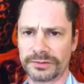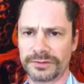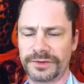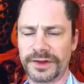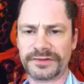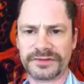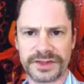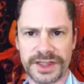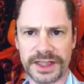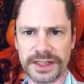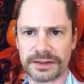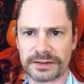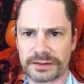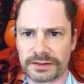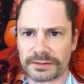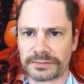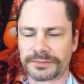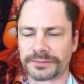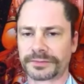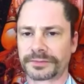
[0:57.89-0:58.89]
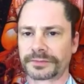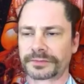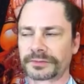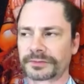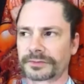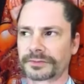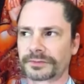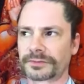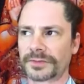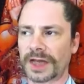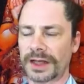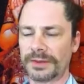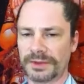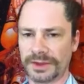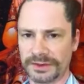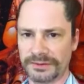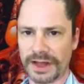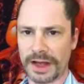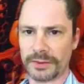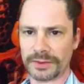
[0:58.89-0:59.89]
15th. I
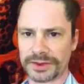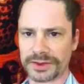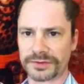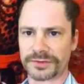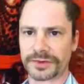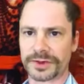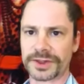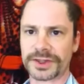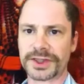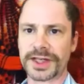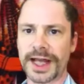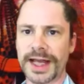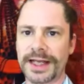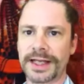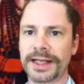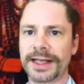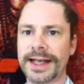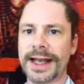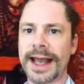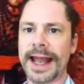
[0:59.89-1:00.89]
believe that was the first day.